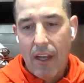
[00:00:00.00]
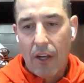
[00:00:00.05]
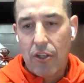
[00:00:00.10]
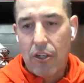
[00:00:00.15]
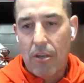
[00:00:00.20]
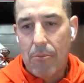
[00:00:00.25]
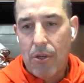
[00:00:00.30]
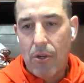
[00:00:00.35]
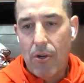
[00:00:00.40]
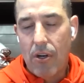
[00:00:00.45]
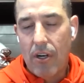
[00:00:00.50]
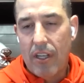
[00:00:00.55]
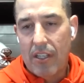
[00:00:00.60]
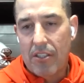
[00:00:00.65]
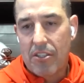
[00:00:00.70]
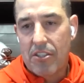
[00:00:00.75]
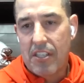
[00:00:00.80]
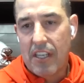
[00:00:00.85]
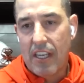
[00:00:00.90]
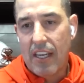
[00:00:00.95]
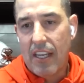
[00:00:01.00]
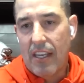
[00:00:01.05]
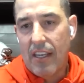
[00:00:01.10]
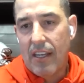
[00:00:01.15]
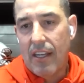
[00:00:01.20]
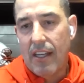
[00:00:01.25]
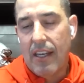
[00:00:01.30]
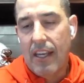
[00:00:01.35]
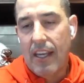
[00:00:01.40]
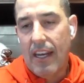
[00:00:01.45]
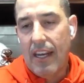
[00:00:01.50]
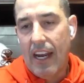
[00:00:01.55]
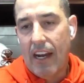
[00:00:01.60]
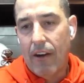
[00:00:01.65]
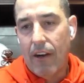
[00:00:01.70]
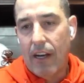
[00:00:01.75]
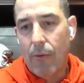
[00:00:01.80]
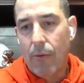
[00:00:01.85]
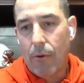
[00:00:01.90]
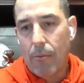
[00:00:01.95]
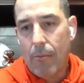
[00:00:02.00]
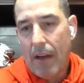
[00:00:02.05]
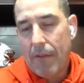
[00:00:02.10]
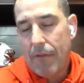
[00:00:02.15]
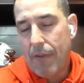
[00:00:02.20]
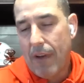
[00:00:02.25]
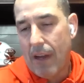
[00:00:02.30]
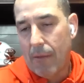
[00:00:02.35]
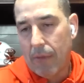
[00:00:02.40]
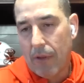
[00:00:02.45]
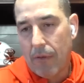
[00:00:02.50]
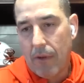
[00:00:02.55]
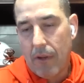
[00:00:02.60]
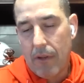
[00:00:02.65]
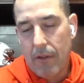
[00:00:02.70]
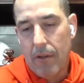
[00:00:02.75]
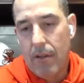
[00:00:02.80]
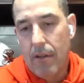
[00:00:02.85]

a community, a city, and an area where my family